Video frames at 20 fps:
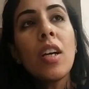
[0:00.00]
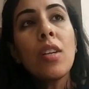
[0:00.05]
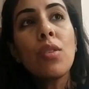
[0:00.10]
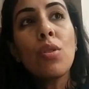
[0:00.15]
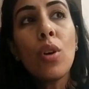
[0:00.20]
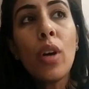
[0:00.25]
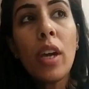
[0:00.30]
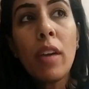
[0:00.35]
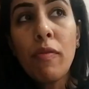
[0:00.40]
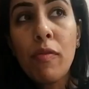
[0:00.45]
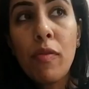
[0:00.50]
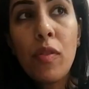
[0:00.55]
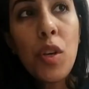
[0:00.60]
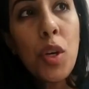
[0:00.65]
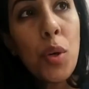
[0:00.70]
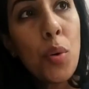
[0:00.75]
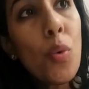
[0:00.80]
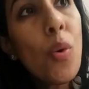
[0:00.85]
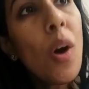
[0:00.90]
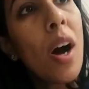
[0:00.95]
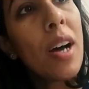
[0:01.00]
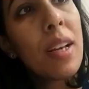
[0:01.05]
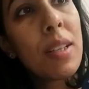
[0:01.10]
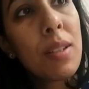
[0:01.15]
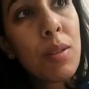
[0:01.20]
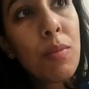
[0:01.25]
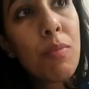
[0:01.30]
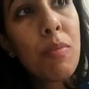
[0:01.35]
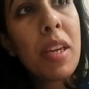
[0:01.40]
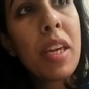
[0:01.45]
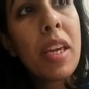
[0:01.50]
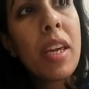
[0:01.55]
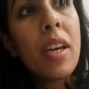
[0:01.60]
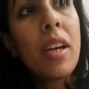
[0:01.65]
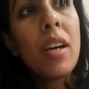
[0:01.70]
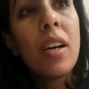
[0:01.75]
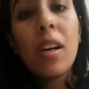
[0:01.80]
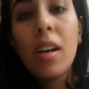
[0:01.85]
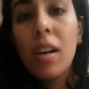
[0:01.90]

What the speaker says: So if you ask me,